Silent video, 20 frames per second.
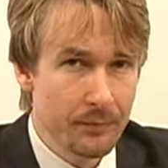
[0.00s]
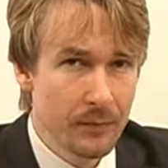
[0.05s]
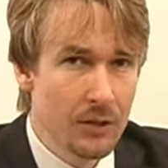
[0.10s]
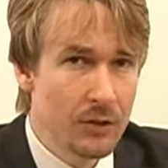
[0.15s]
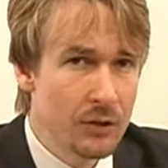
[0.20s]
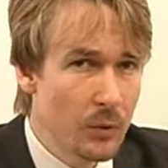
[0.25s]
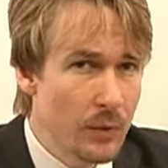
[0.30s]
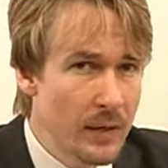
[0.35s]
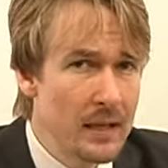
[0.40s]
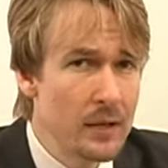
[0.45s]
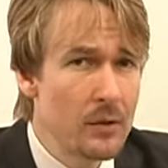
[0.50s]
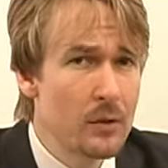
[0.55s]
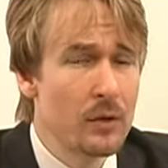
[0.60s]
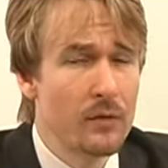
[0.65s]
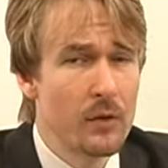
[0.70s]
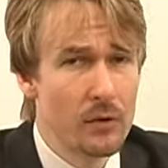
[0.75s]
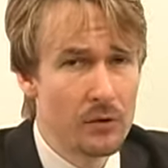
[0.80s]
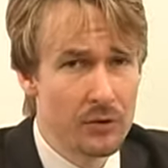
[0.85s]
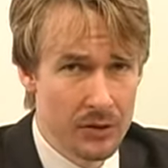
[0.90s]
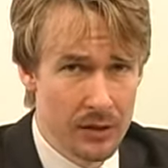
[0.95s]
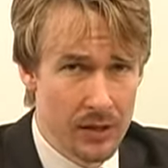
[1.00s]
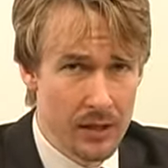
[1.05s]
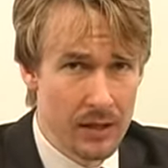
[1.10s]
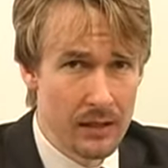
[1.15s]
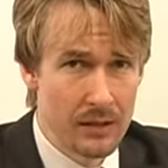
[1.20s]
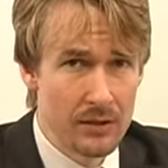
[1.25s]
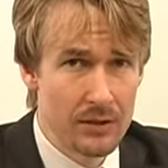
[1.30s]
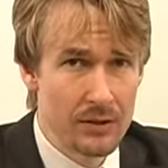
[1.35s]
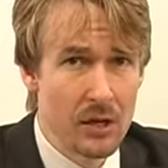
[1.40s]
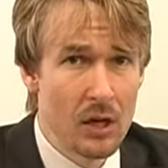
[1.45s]
So either of those
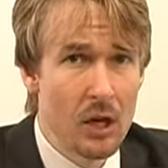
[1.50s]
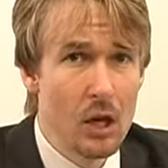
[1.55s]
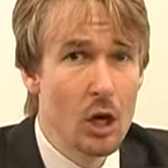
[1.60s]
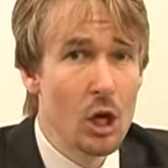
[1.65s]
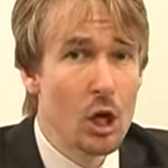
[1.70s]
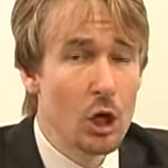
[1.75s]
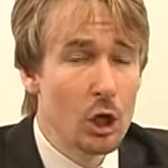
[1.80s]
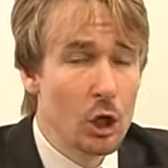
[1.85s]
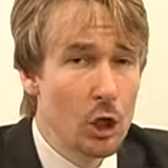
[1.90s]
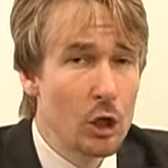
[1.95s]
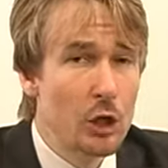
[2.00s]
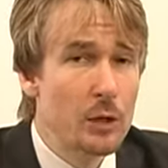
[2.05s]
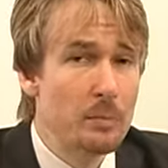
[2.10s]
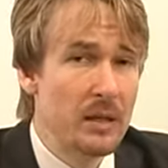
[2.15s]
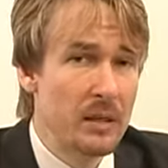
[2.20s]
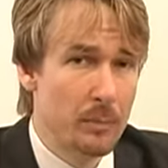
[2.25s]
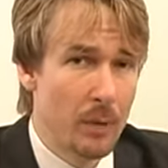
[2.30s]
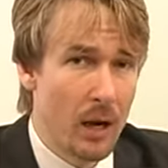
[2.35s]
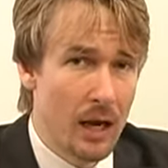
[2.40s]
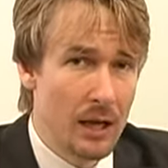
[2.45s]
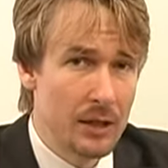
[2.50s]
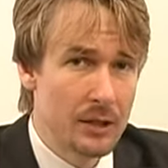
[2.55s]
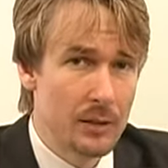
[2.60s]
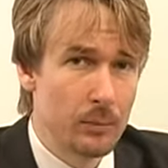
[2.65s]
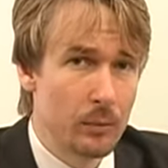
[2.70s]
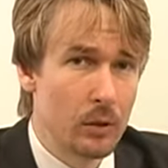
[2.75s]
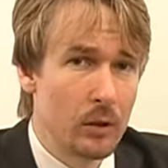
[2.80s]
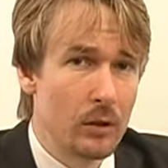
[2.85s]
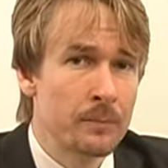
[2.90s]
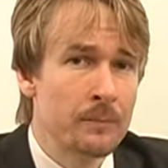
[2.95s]
things could be
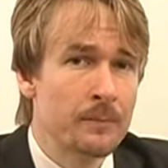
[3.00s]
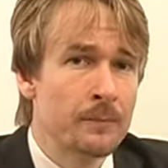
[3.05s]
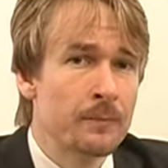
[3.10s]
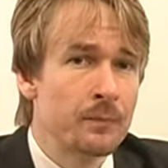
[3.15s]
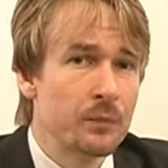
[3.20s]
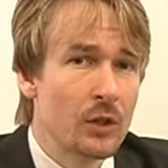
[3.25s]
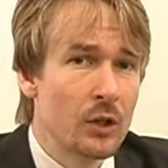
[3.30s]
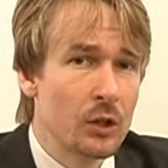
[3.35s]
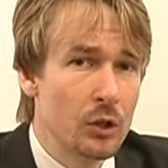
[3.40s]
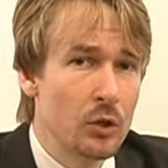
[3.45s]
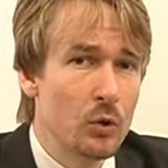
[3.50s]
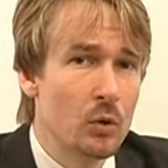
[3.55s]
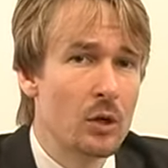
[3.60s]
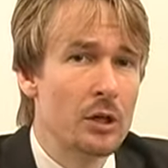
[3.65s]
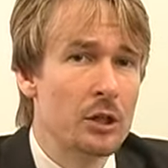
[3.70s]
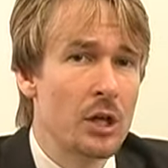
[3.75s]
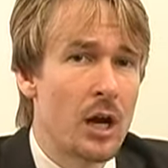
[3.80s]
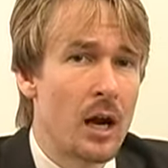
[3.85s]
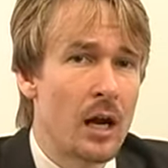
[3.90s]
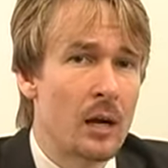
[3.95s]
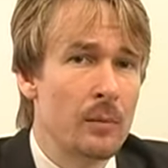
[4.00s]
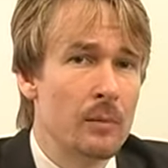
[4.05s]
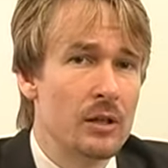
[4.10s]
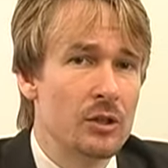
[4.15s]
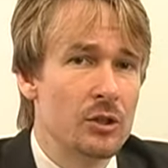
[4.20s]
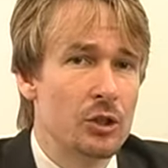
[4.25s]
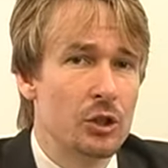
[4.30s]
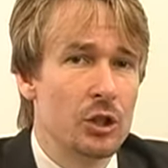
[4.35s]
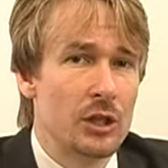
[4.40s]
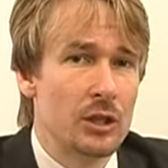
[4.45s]
possible. Your job
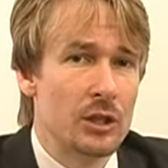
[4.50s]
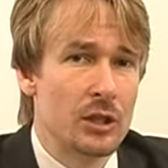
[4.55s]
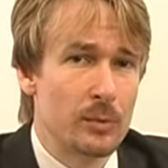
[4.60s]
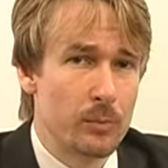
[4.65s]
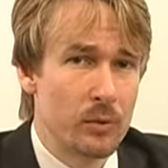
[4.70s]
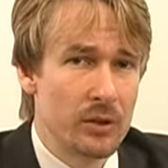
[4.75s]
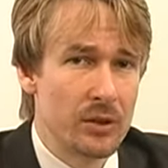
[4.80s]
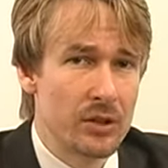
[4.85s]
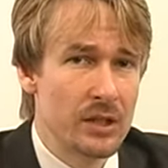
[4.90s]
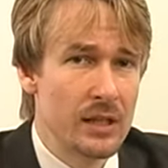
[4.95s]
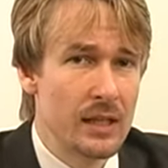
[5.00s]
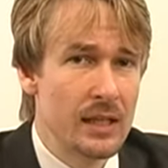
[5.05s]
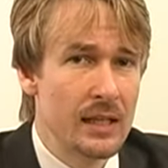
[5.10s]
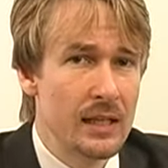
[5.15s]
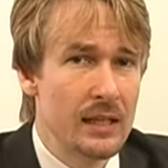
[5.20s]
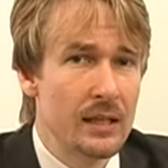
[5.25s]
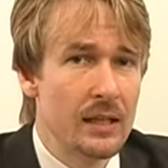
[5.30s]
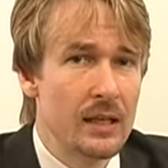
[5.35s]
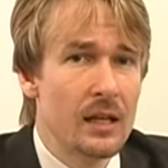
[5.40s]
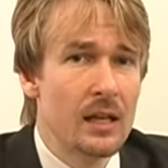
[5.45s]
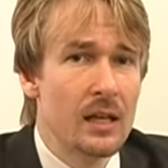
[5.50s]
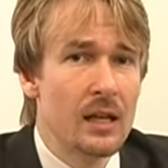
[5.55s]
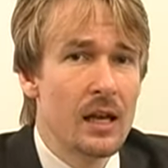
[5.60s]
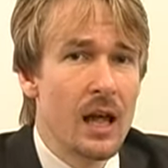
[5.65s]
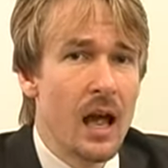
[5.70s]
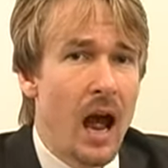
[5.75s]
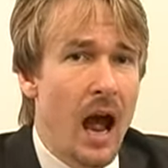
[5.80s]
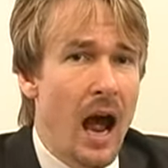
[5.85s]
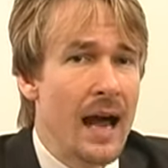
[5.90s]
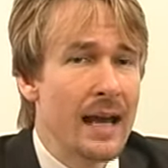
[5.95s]
is just to proceed.
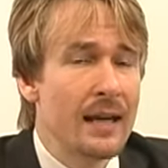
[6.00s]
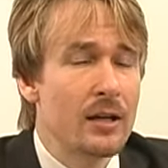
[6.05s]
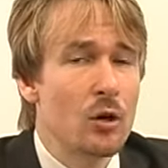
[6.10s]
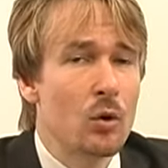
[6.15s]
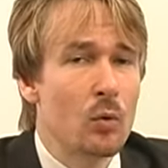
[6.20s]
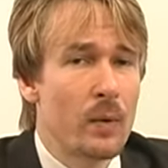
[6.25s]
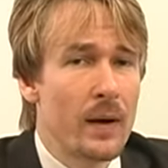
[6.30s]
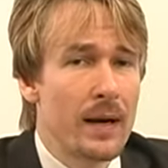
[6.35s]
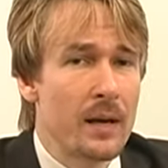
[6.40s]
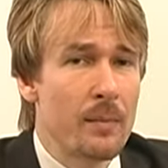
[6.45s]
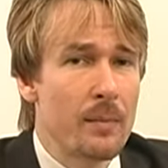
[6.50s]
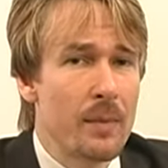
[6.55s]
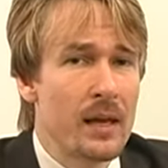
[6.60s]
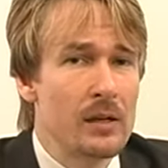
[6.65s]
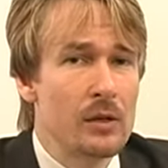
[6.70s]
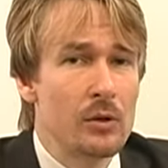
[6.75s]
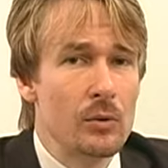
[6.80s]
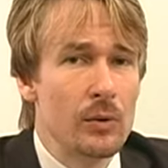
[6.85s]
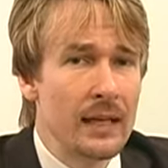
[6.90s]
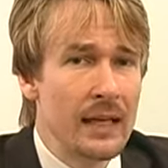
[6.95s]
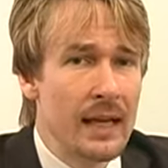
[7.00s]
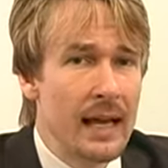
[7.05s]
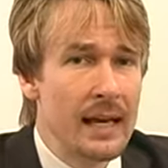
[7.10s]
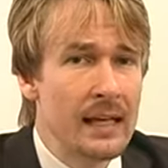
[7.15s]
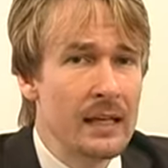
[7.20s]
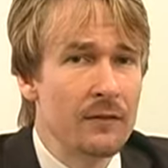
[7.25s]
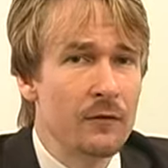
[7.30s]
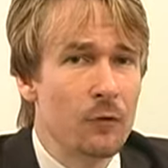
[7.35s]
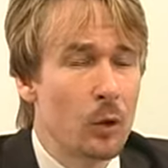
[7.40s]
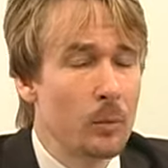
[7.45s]
I don't recommend doing
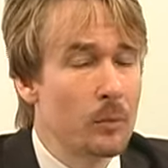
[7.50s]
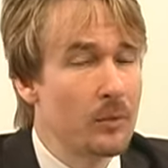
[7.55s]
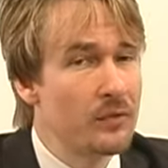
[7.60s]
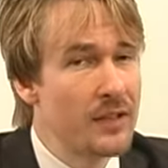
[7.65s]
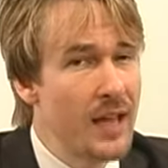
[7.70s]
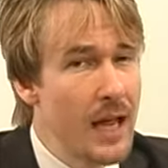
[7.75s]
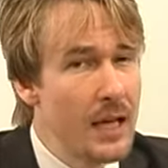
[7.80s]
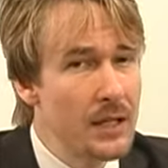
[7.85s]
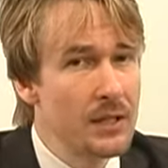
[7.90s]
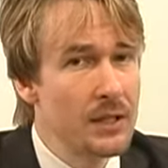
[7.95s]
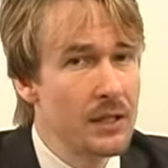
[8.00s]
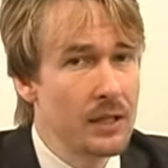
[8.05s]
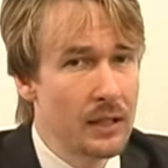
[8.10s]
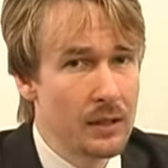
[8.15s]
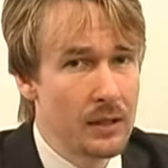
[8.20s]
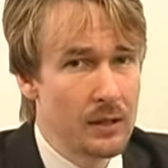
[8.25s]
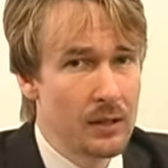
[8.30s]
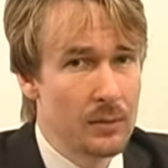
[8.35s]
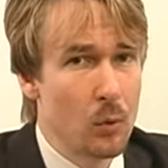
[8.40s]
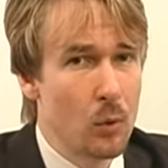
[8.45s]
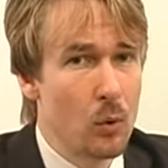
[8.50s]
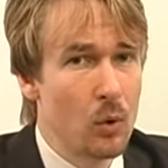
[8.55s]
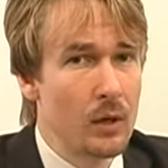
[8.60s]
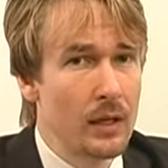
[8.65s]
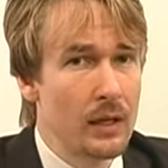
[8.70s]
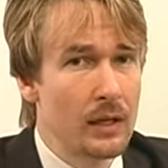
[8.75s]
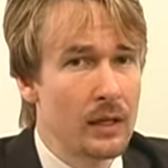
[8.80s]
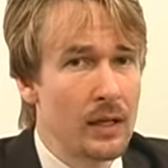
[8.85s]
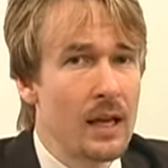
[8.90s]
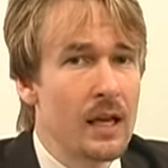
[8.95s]
any form of testing at this
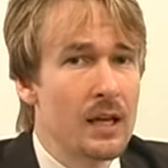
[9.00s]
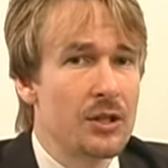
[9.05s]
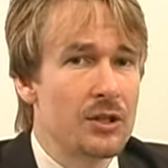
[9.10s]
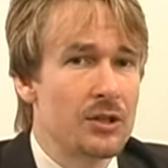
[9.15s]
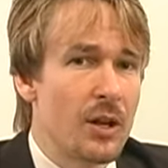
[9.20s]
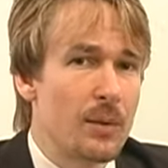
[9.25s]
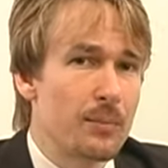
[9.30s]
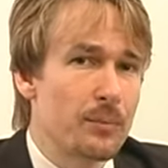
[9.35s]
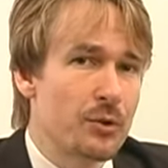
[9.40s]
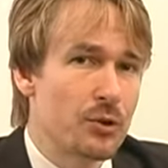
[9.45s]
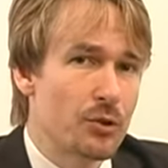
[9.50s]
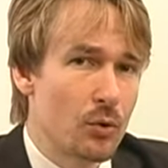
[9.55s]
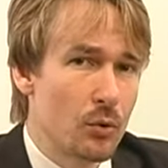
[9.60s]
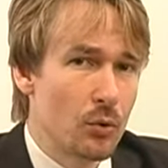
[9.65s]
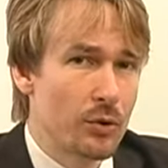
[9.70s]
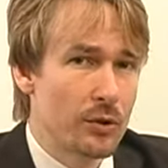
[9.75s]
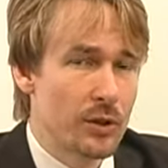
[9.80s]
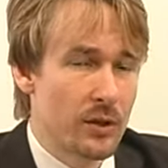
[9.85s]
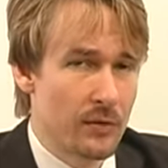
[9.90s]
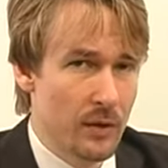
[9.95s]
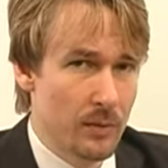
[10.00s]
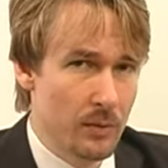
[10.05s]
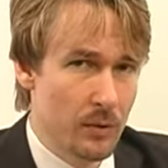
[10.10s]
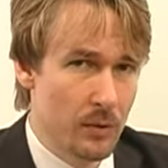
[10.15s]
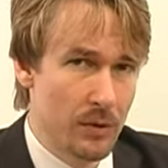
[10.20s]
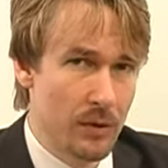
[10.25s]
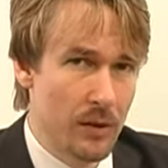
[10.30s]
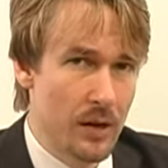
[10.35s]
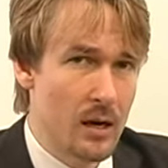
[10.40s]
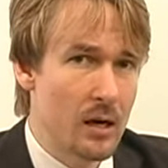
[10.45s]
point. Some schools of
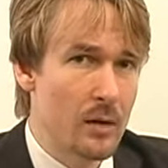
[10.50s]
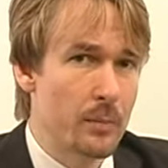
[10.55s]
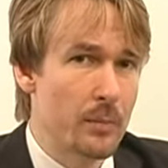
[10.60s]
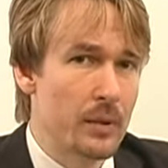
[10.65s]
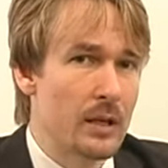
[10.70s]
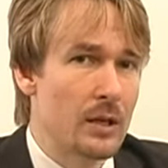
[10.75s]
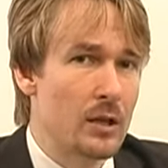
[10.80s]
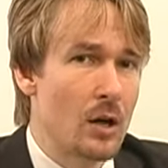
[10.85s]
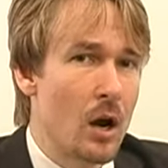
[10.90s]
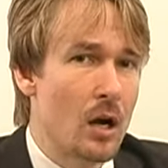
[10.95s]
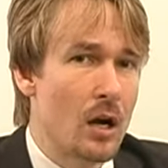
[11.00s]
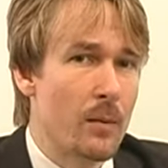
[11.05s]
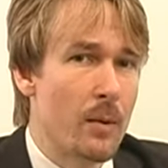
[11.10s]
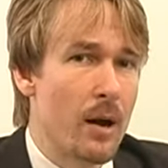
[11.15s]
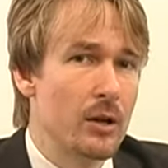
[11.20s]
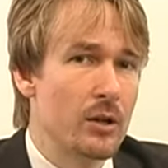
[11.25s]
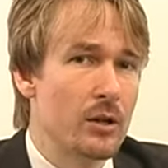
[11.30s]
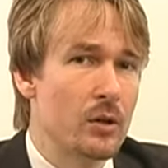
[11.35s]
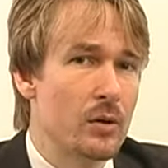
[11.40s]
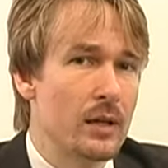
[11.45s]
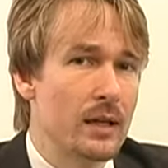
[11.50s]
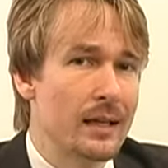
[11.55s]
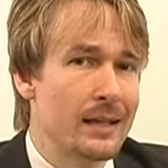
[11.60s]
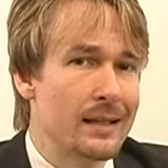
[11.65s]
hypnotherapy talk about doing a